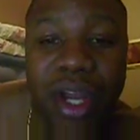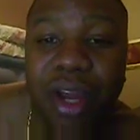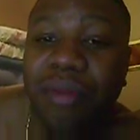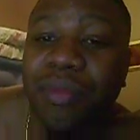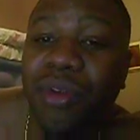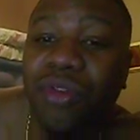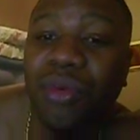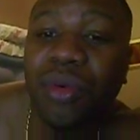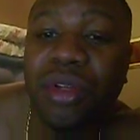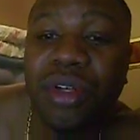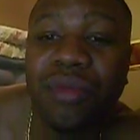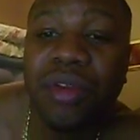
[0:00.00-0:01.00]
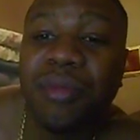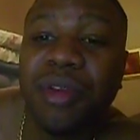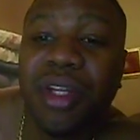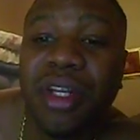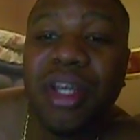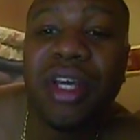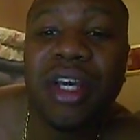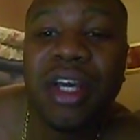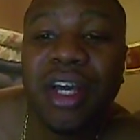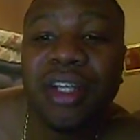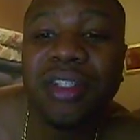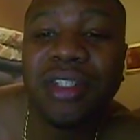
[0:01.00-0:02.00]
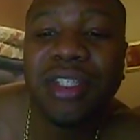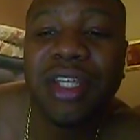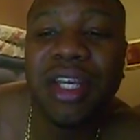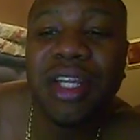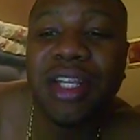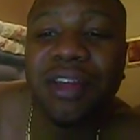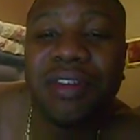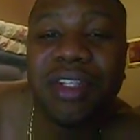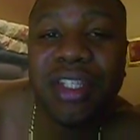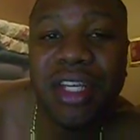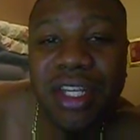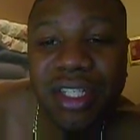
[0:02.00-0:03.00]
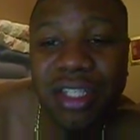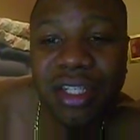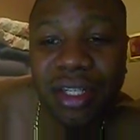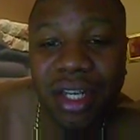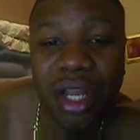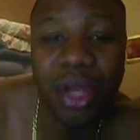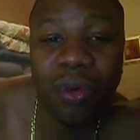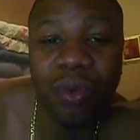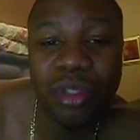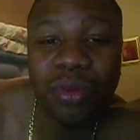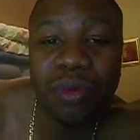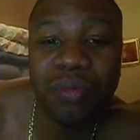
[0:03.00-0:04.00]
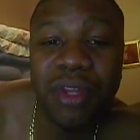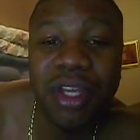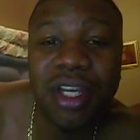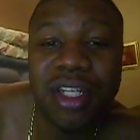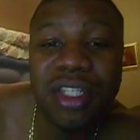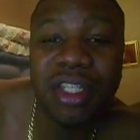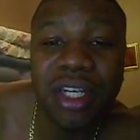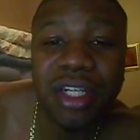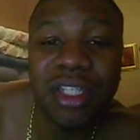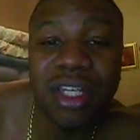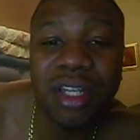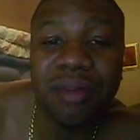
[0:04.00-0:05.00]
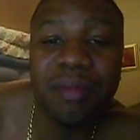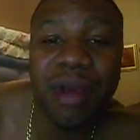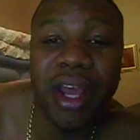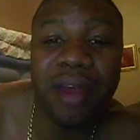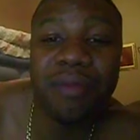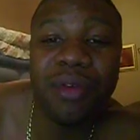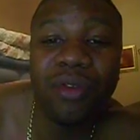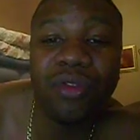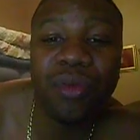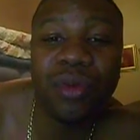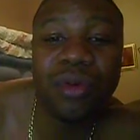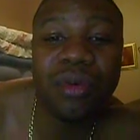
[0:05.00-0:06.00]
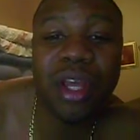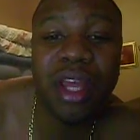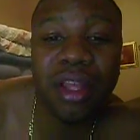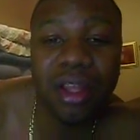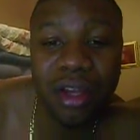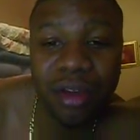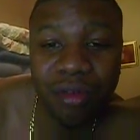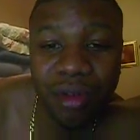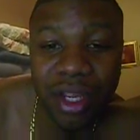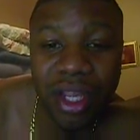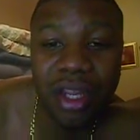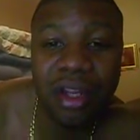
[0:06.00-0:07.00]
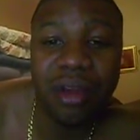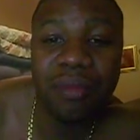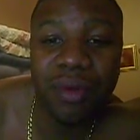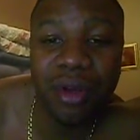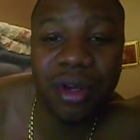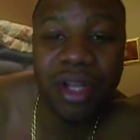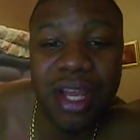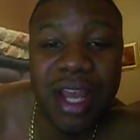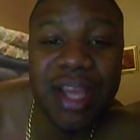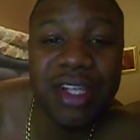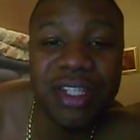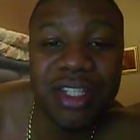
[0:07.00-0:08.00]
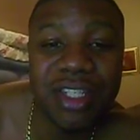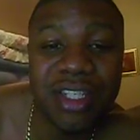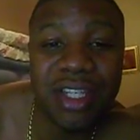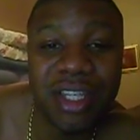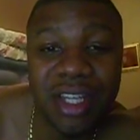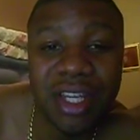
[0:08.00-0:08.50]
out a mutual agreement, understanding of the testing, which would be conducted by a mutual agreed upon agency.